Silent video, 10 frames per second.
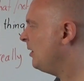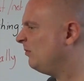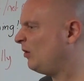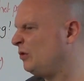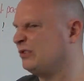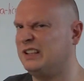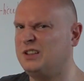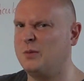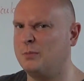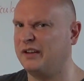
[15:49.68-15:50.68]
I honestly
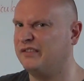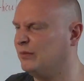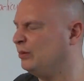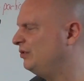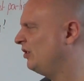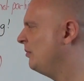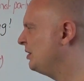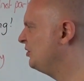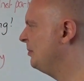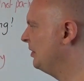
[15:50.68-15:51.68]
don't mind football so
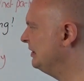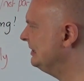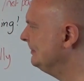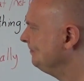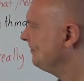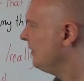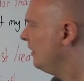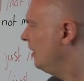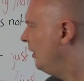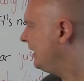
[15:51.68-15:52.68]
much, to be honest.
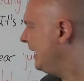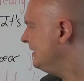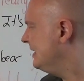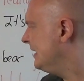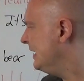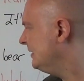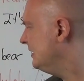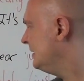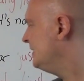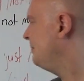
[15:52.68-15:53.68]
Okay, detest
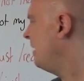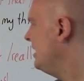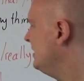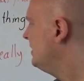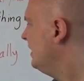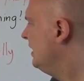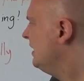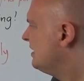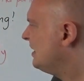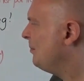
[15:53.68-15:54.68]
and despise.
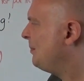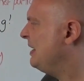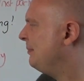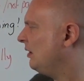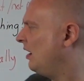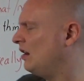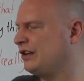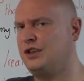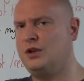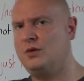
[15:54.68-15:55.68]
Some people
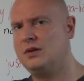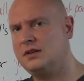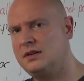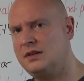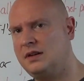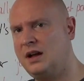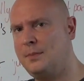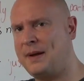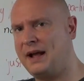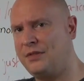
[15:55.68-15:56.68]
argue
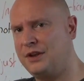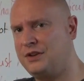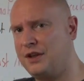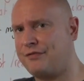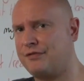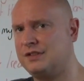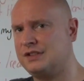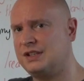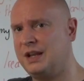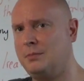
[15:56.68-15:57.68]
about the
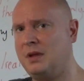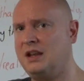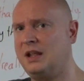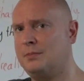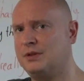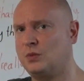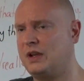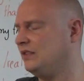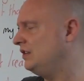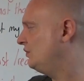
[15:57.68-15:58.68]
difference in meaning
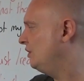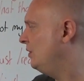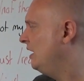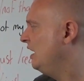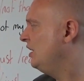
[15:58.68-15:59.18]
between these two.